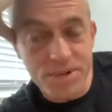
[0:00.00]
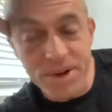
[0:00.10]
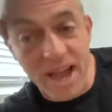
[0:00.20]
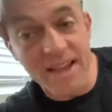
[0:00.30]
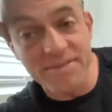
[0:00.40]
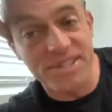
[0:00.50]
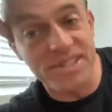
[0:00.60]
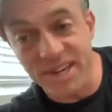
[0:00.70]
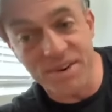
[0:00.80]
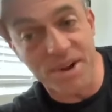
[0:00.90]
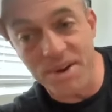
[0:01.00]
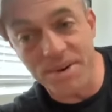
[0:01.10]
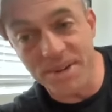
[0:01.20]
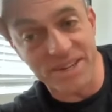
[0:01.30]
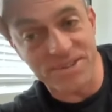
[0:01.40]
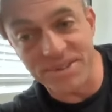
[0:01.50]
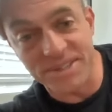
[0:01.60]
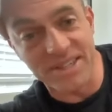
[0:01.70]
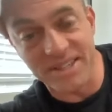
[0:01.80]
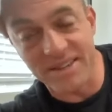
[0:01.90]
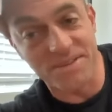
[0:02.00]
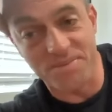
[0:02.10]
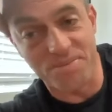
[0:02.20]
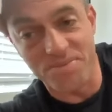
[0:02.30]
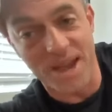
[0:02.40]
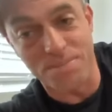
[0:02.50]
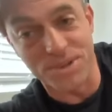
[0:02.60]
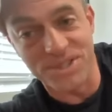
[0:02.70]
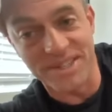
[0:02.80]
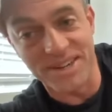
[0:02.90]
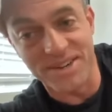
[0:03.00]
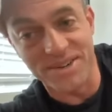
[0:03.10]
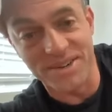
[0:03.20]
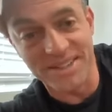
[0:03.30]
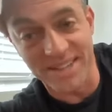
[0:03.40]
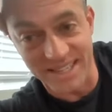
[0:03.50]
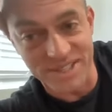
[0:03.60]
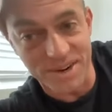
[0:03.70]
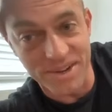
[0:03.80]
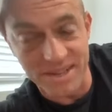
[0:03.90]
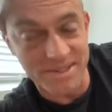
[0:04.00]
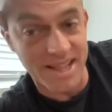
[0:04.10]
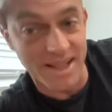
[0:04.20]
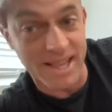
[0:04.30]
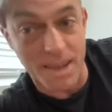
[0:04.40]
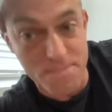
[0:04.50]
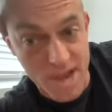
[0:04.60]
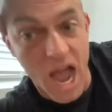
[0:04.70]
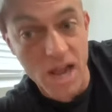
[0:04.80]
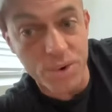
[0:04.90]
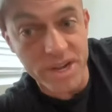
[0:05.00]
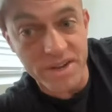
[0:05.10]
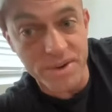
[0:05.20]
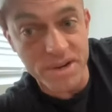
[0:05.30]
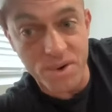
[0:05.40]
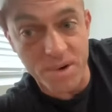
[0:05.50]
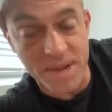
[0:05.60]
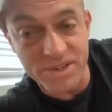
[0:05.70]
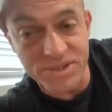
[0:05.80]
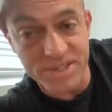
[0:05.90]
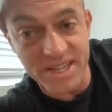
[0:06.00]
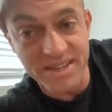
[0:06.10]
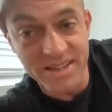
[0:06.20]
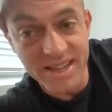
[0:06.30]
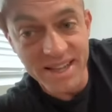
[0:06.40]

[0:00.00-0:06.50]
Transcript: dude, I have zero interest in that bullshit that you're doing. Like zero, like I'm not going to do it, nor am I interested.